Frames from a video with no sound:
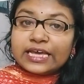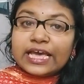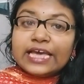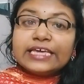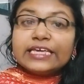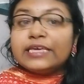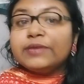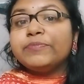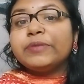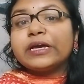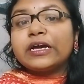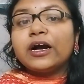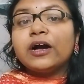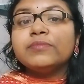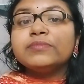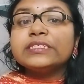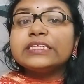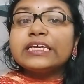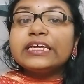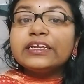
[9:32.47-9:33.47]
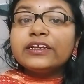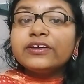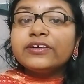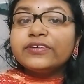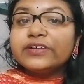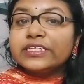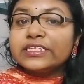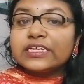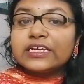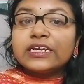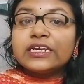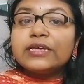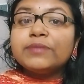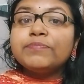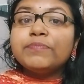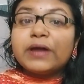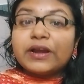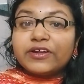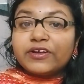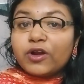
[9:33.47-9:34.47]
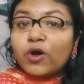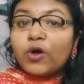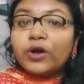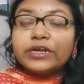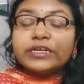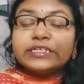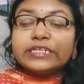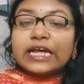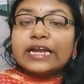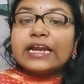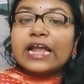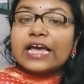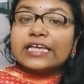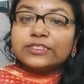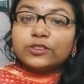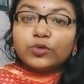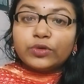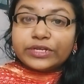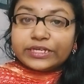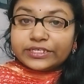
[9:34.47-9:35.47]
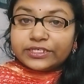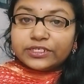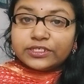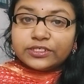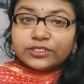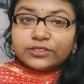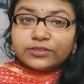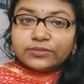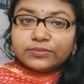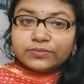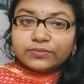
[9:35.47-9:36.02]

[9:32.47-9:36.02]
he becomes increasingly paranoid and isolated.